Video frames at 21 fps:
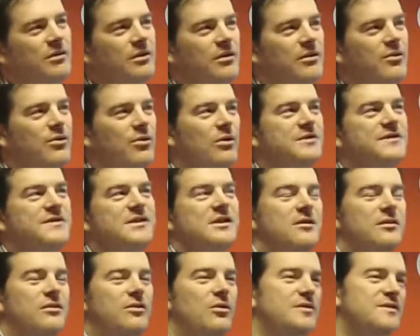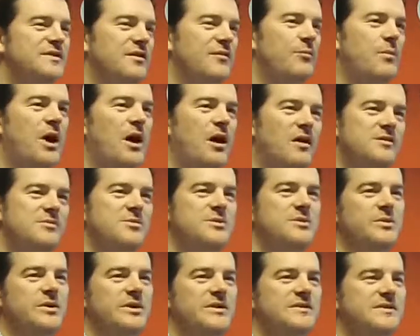crossing of paths
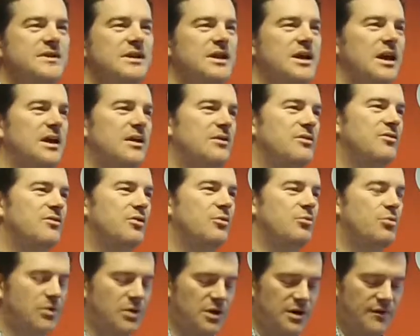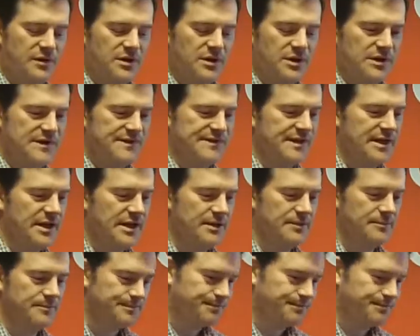between CKAN and Drupal over the years ahead.